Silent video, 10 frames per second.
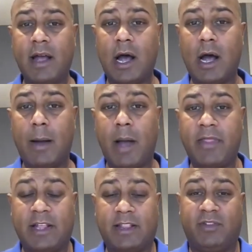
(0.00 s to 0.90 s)
I
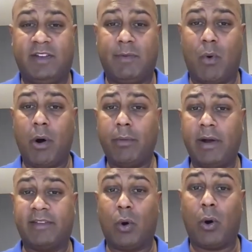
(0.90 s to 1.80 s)
think there's even more
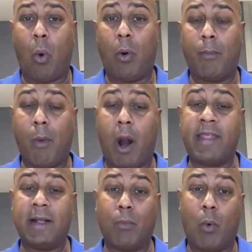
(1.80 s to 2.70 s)
risk, or I
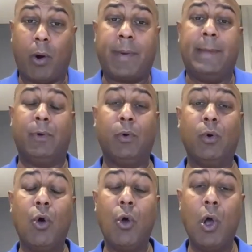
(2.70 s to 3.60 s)
think more people
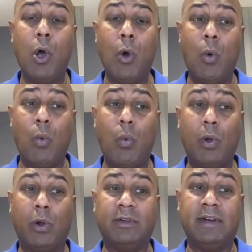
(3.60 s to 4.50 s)

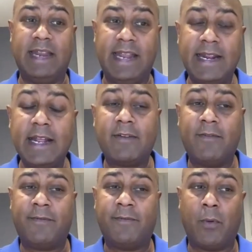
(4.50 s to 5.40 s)
will need it
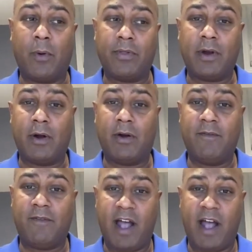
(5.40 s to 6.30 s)
for their
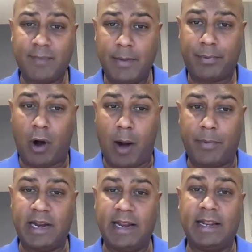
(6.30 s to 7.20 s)
investment
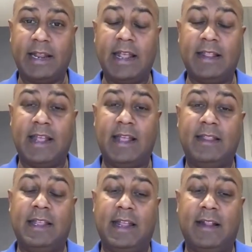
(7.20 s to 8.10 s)
property in
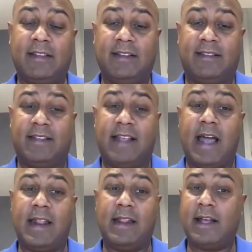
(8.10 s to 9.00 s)
the instance that,
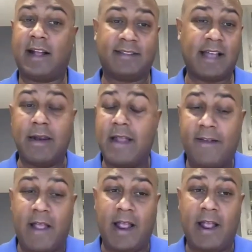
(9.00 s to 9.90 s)
like I said,
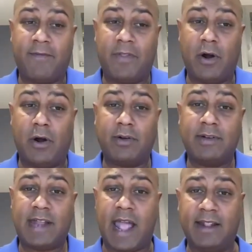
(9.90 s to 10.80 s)
if their
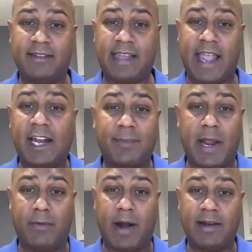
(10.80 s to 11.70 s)
tenants can't
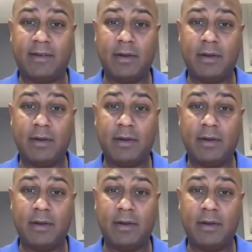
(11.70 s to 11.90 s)
pay rent,